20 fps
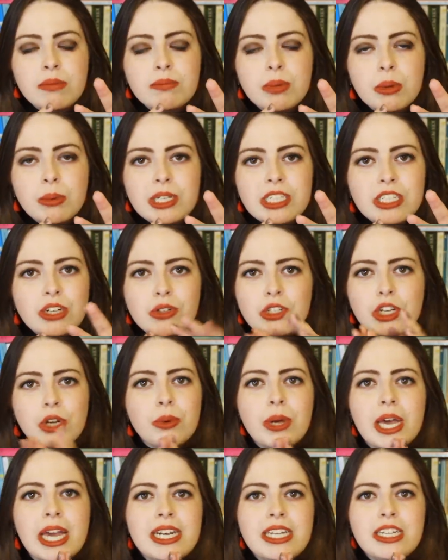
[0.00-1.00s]
But we don't
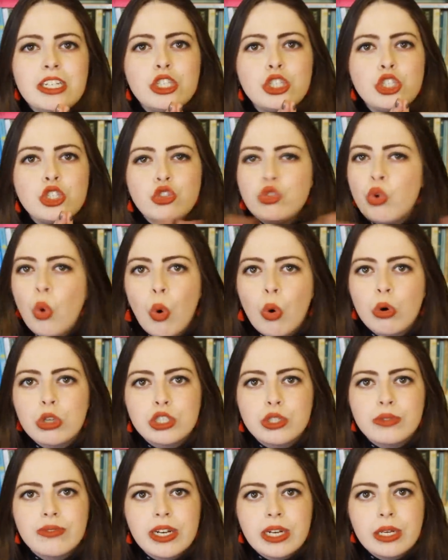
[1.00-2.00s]
know any
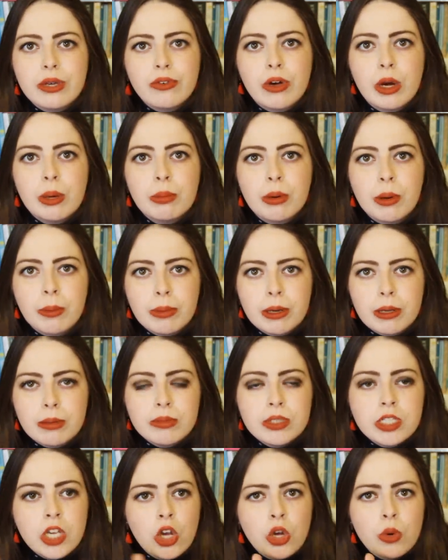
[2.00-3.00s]
source of any of her
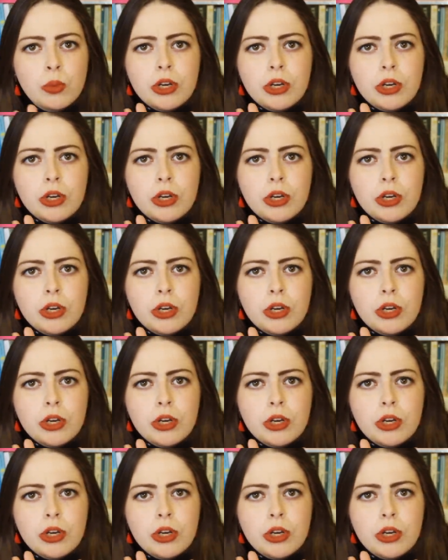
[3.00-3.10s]
problems.